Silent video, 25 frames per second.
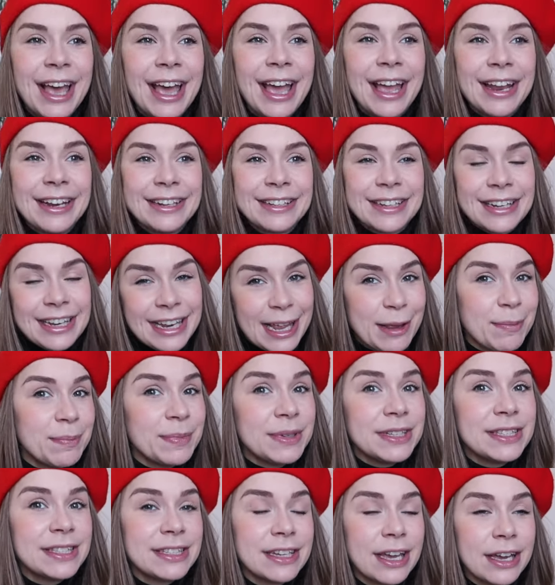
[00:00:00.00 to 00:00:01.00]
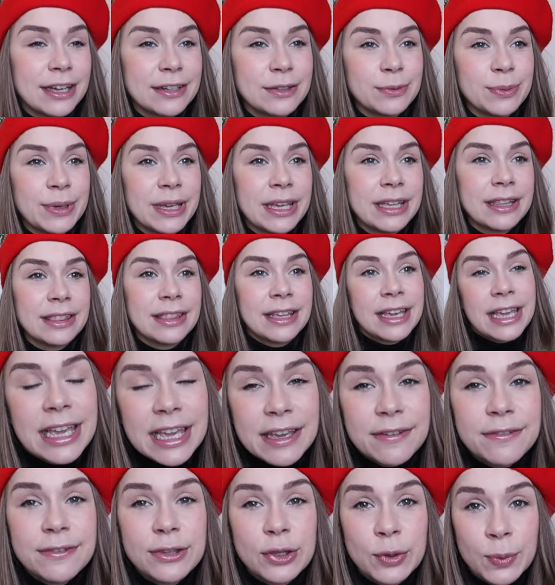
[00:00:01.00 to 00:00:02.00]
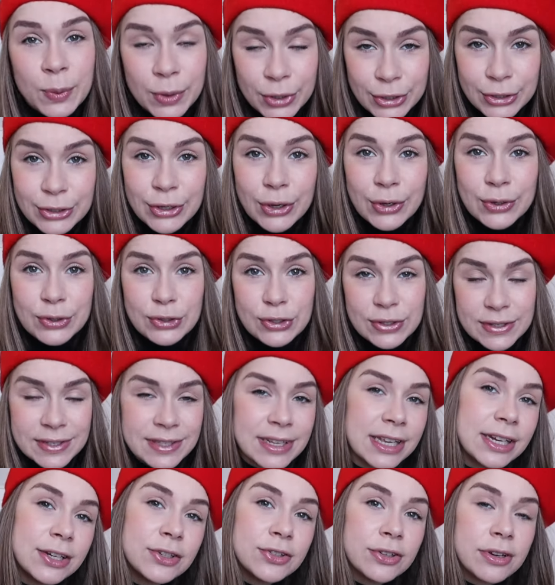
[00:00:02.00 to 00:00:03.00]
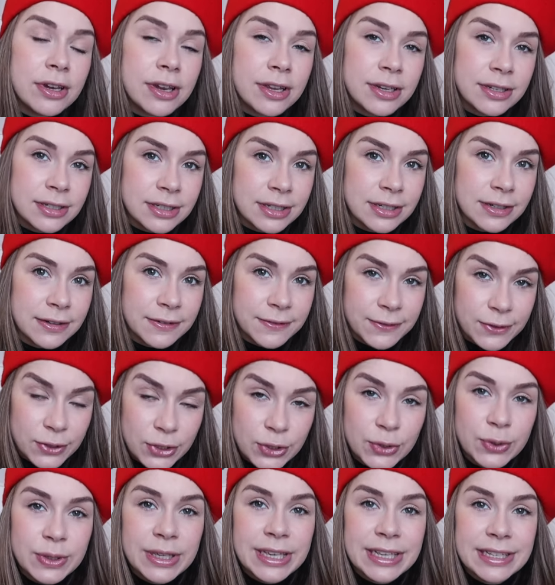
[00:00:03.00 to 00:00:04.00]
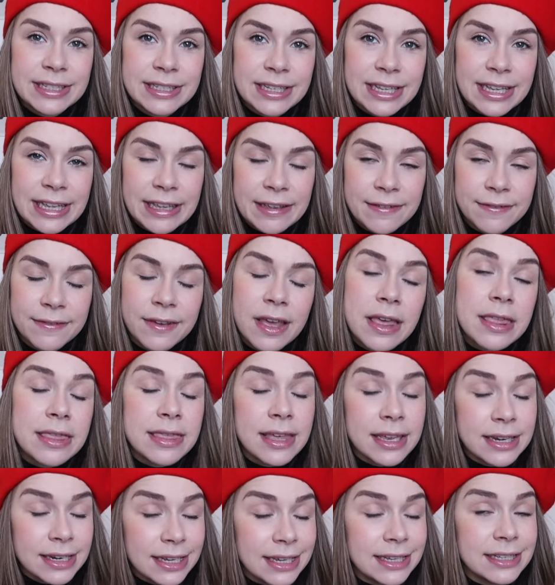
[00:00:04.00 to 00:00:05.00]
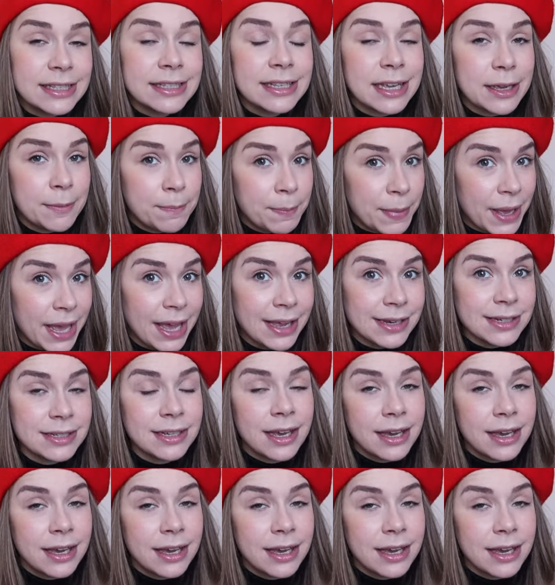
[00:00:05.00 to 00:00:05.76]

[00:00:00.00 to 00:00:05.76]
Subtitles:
And let me start with, if you wanna go to central London for New Year's Eve, that is a bad